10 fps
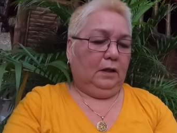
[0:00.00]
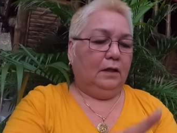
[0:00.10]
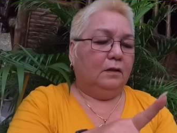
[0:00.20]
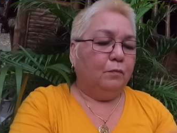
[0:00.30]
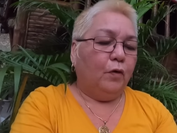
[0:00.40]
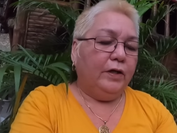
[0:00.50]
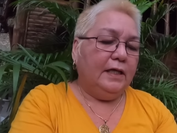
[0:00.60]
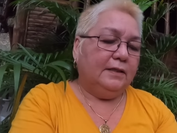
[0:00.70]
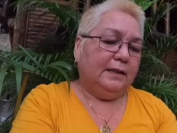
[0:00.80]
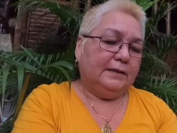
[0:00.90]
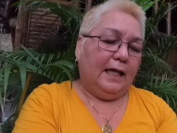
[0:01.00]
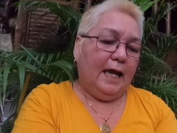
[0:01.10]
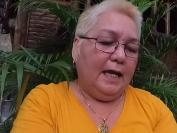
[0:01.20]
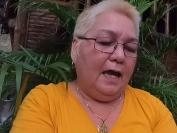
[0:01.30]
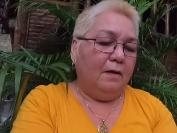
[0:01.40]
In the morning, 6
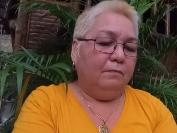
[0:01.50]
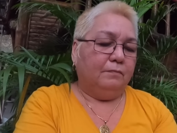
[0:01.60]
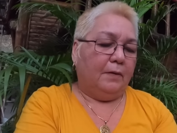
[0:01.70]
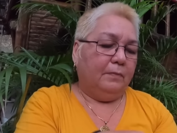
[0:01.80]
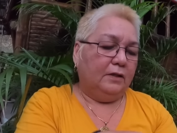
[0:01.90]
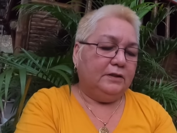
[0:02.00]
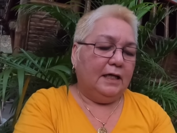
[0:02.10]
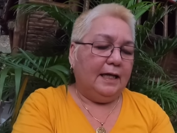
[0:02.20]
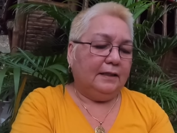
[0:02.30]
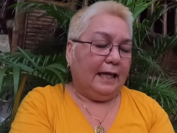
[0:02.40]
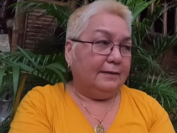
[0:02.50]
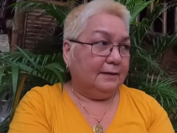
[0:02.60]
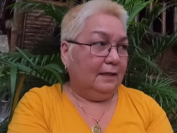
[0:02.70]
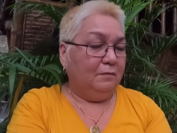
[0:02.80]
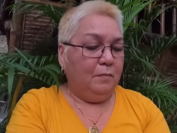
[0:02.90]
a.m., Mom Angela
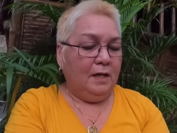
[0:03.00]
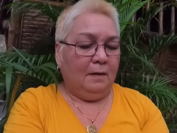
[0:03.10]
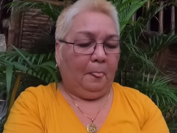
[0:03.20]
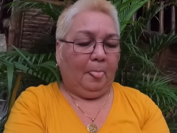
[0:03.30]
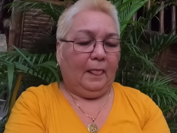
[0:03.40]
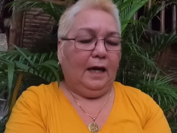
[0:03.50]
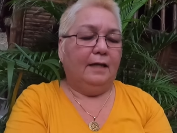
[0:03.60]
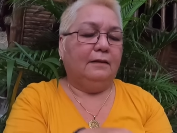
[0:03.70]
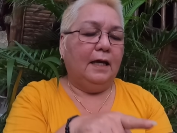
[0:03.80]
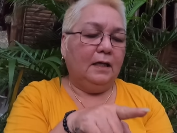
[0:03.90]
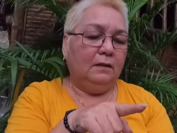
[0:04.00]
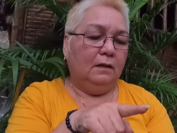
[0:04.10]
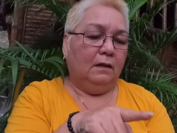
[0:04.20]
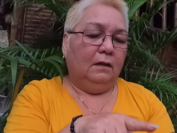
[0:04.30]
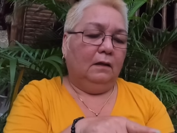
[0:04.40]
texted me. Yeah. And then
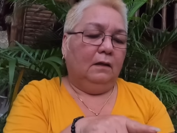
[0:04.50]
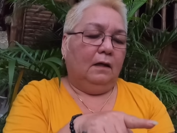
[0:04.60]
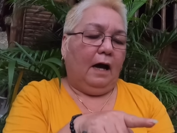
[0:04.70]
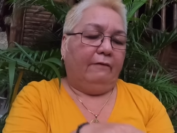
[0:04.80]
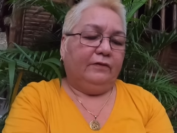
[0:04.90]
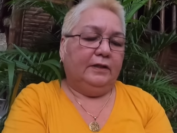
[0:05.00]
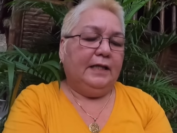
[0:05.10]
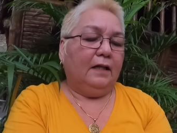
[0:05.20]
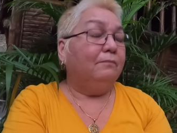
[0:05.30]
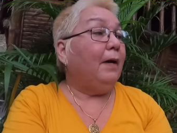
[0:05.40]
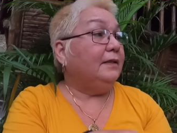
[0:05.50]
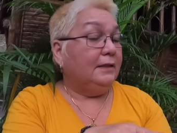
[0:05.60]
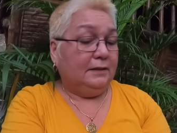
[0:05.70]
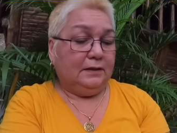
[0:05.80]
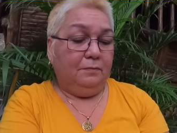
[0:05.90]
after that, my
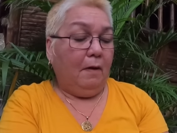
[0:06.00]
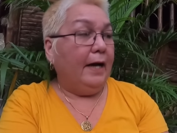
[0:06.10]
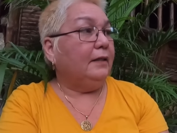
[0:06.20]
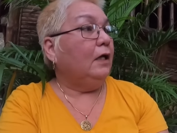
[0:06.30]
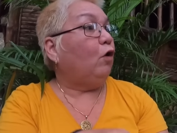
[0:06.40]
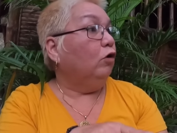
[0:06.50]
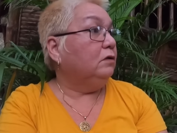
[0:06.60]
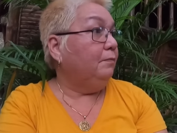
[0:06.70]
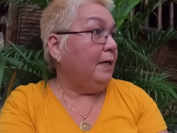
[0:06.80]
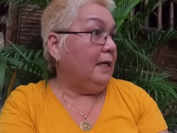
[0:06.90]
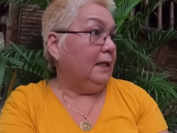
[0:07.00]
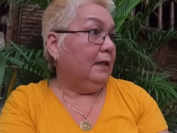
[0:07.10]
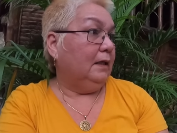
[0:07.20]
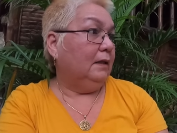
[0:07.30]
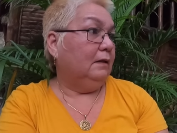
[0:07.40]
sister Marty called me.
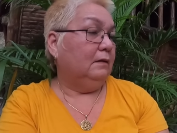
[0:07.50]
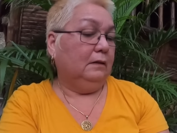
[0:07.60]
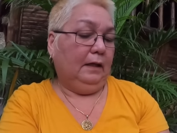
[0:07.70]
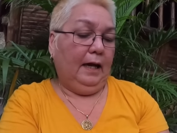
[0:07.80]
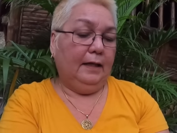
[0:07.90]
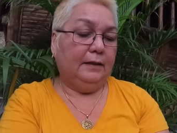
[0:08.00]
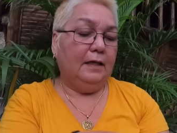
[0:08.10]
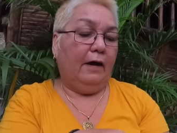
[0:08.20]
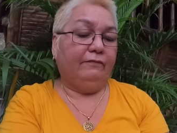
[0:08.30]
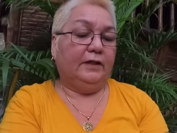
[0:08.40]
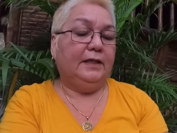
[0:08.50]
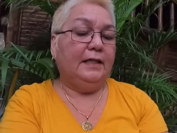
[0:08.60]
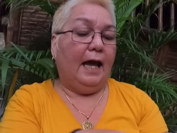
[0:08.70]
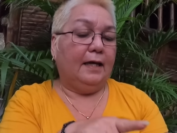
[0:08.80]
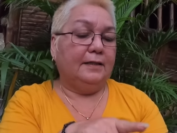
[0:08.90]
Yeah. And then after
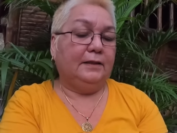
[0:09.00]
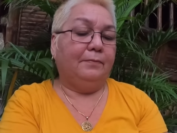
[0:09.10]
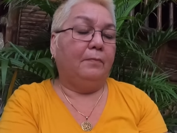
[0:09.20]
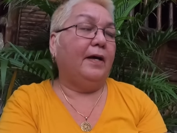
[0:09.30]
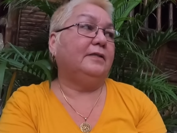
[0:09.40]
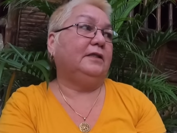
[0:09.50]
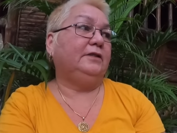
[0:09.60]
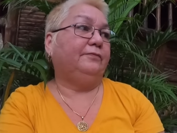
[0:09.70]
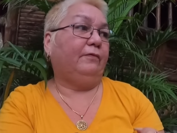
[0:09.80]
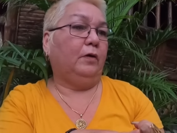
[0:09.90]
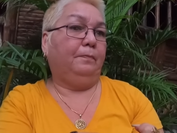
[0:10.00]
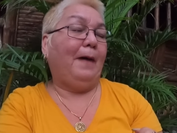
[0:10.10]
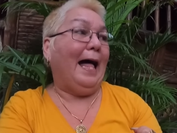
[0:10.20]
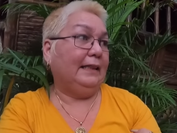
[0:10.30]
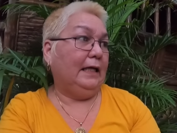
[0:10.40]
that, I received a message from
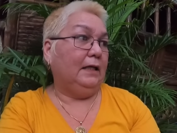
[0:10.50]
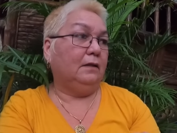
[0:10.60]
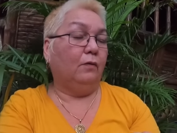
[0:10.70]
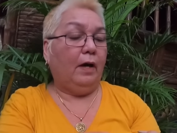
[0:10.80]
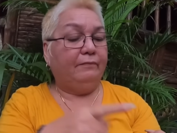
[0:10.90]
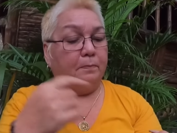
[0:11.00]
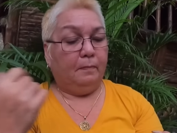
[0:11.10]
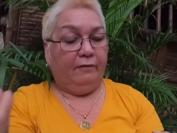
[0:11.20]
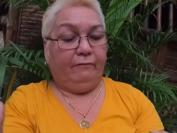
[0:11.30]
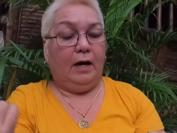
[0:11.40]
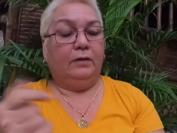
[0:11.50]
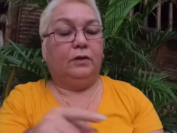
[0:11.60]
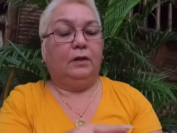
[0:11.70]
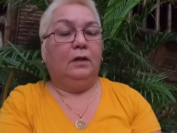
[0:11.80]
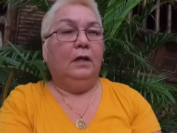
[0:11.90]
Patty, the wife of my
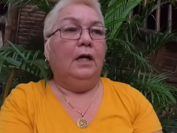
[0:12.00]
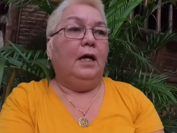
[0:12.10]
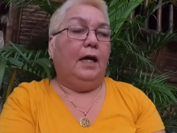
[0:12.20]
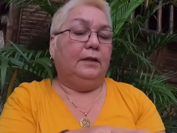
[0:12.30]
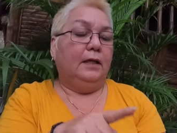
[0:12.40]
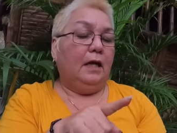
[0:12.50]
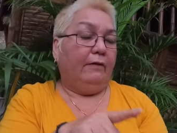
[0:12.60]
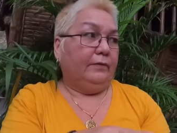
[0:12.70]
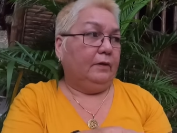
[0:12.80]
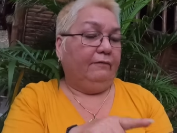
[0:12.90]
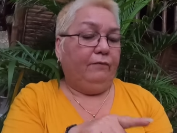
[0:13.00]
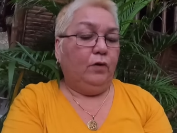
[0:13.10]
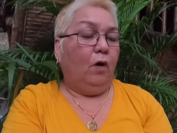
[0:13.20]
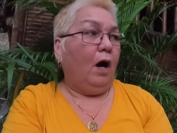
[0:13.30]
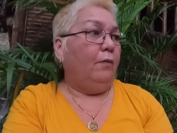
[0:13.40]
father. Yes. And then after a
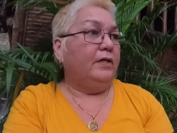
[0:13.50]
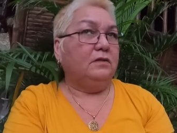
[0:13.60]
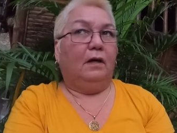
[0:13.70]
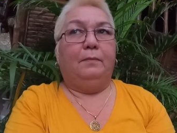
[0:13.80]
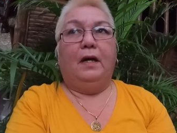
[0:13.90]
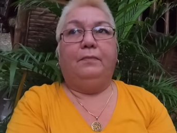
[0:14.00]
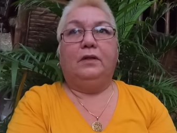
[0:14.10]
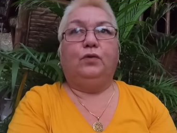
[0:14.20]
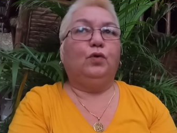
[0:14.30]
few hours, maybe